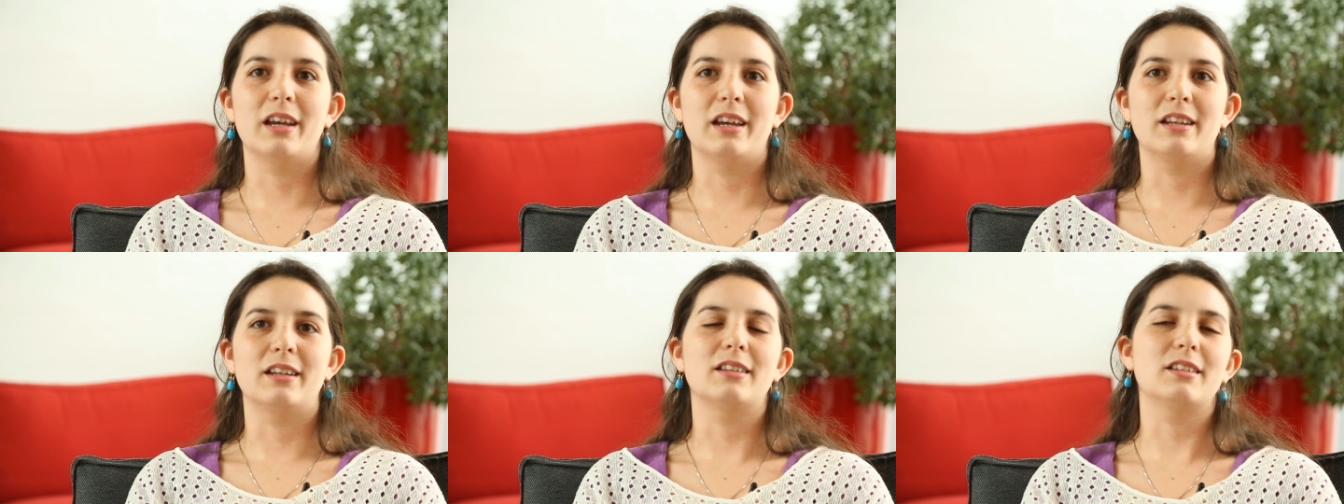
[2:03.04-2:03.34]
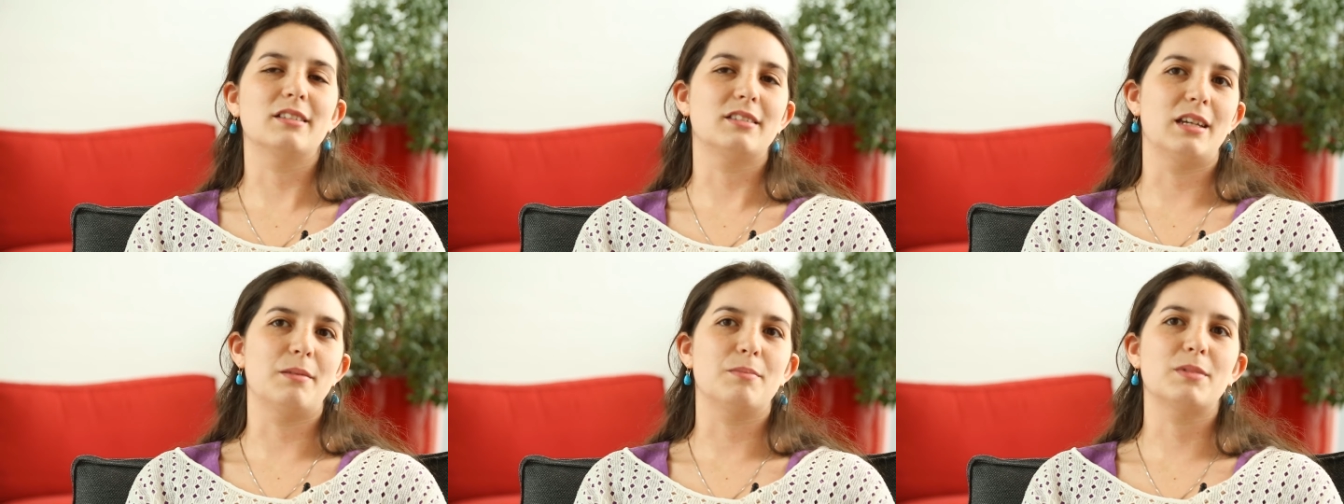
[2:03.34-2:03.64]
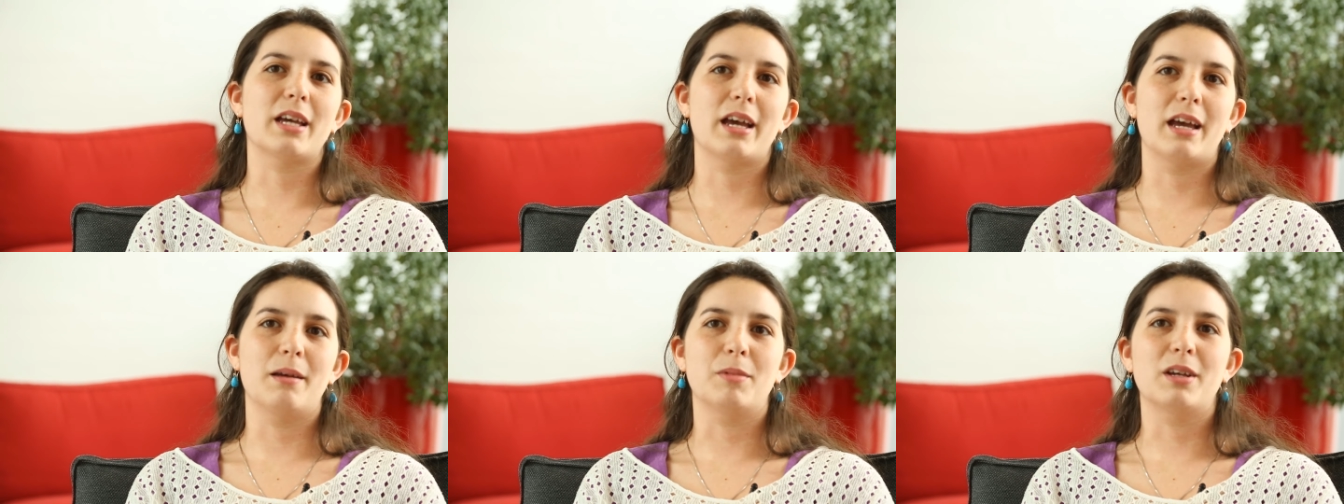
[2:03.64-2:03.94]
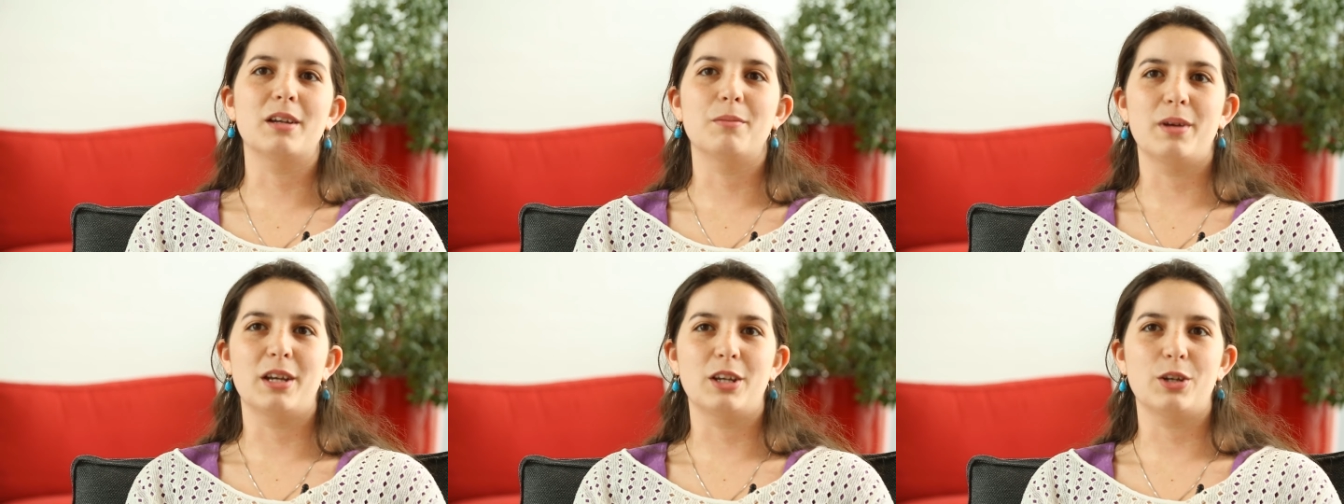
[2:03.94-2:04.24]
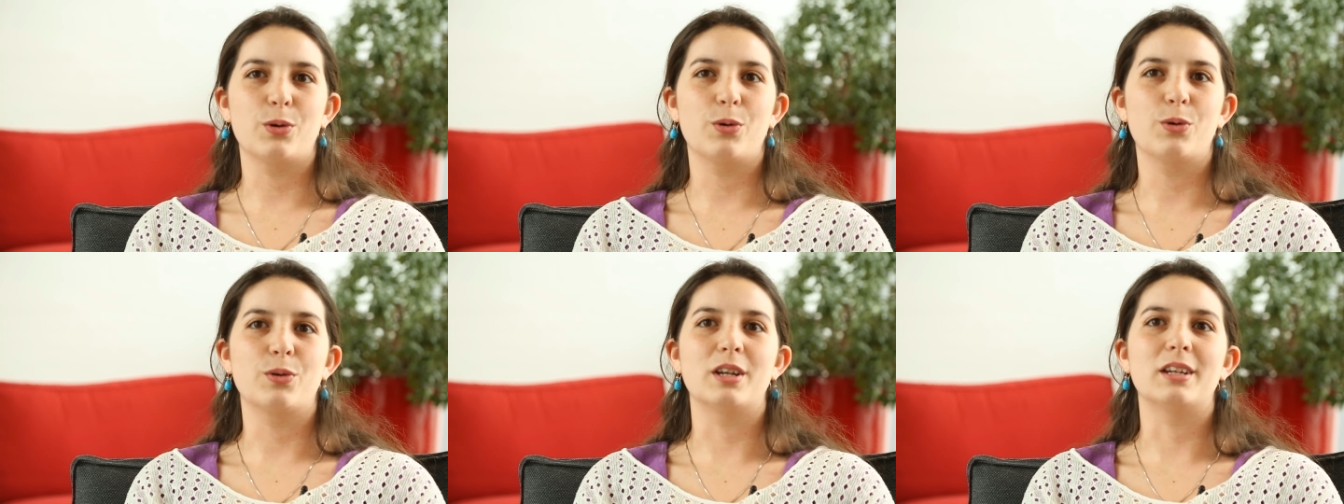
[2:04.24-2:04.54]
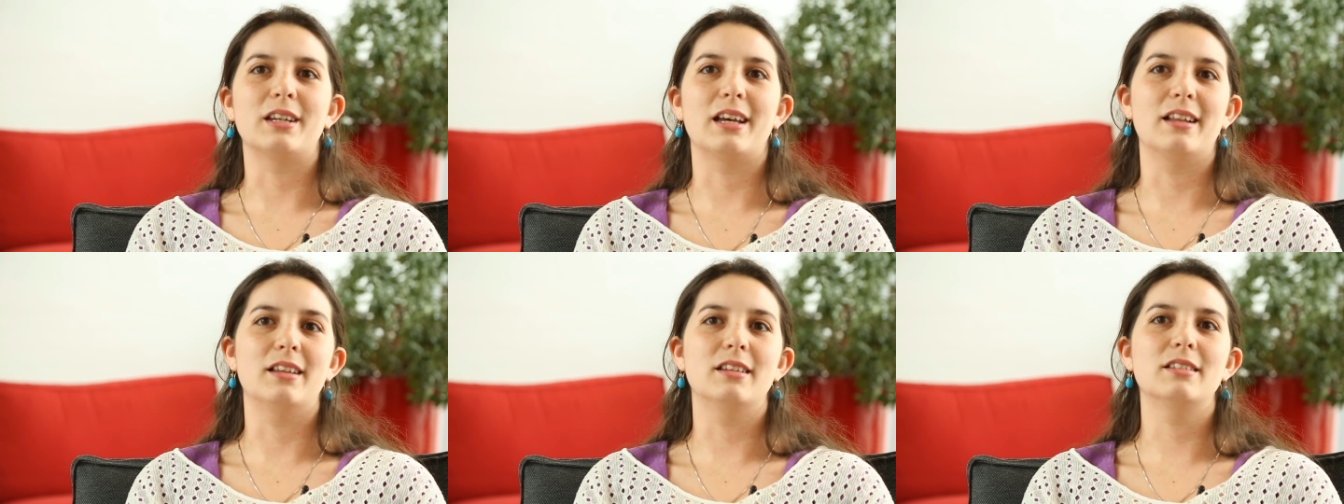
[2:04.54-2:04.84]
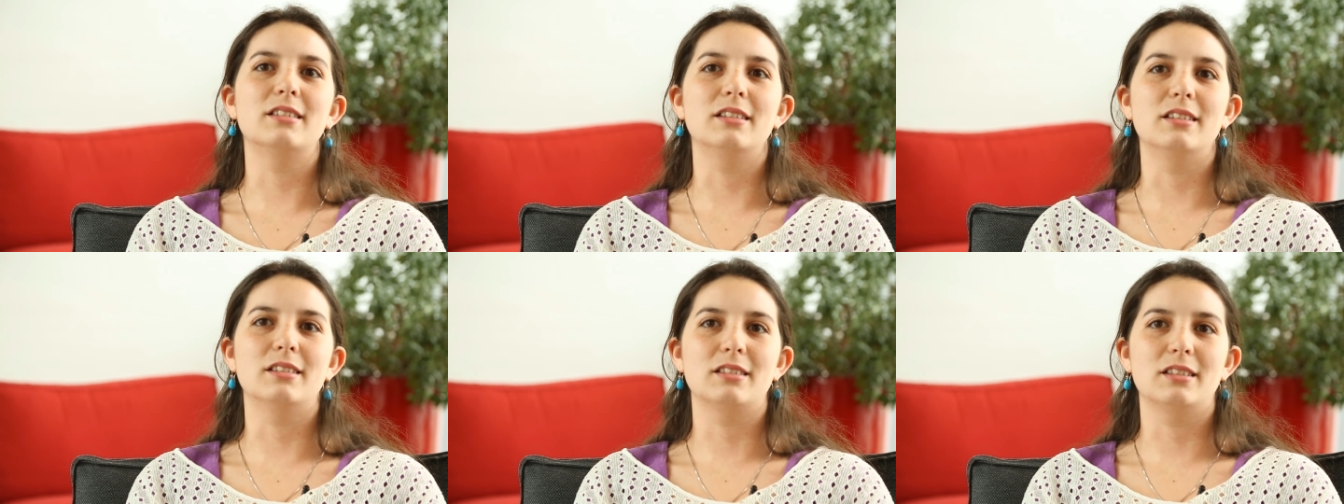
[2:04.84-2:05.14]
and at the same time can make your own
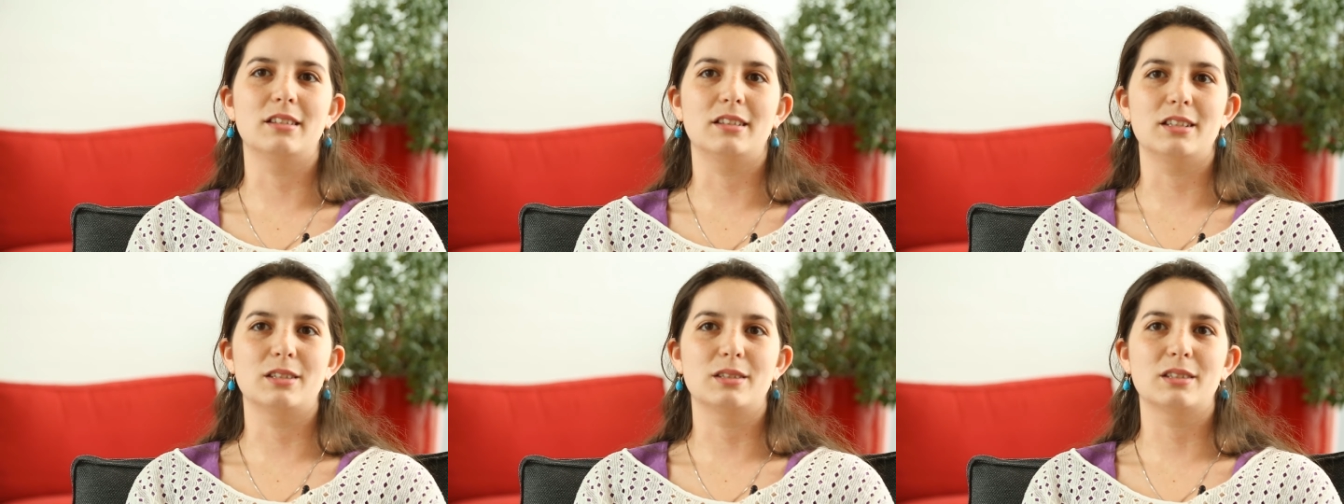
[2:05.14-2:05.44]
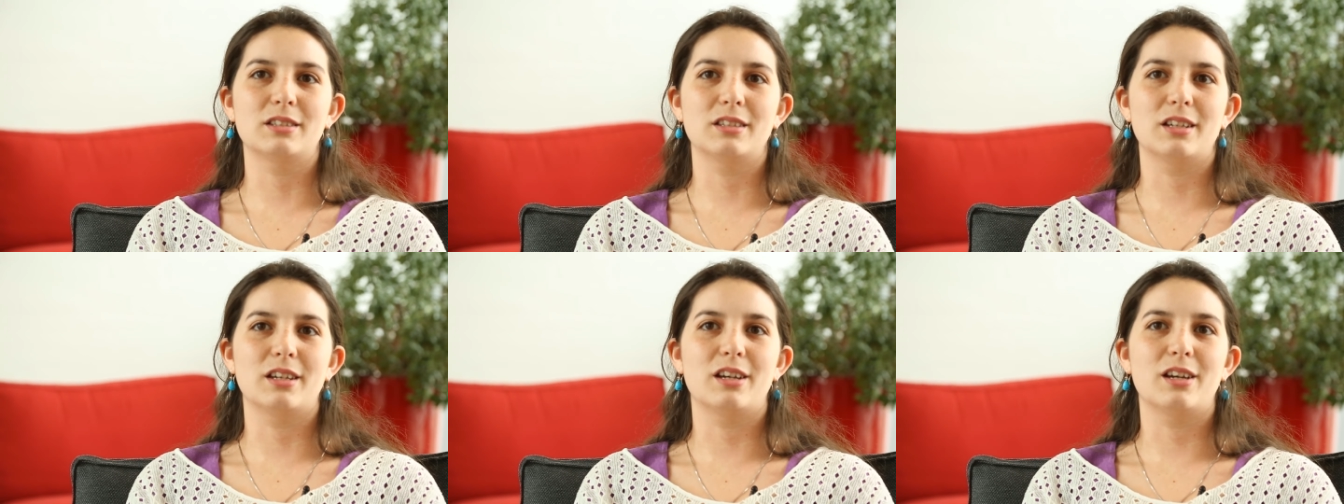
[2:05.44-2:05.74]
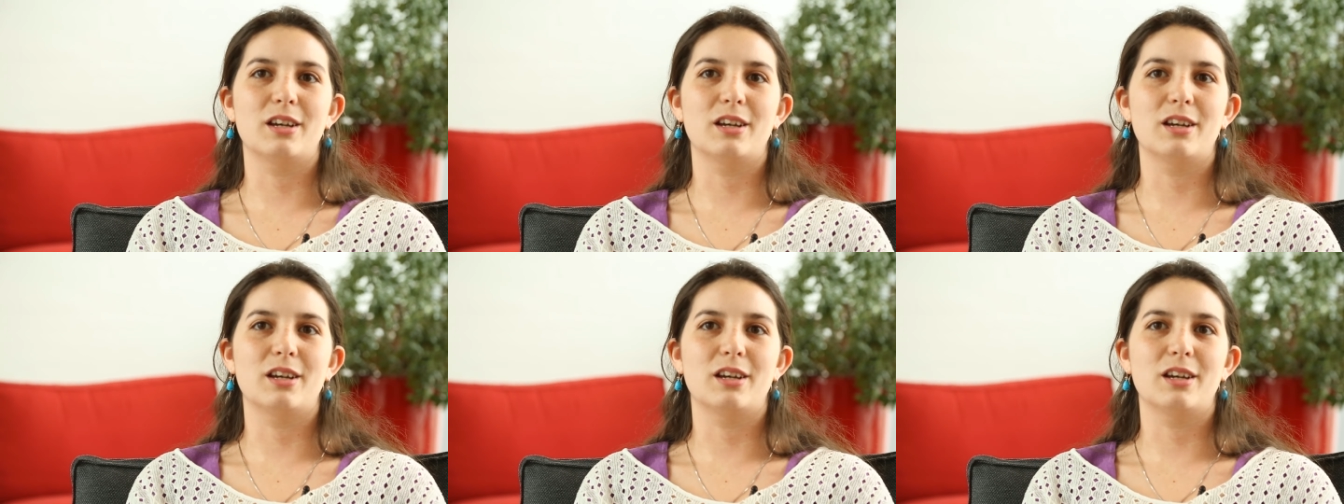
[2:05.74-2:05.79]
analyses in these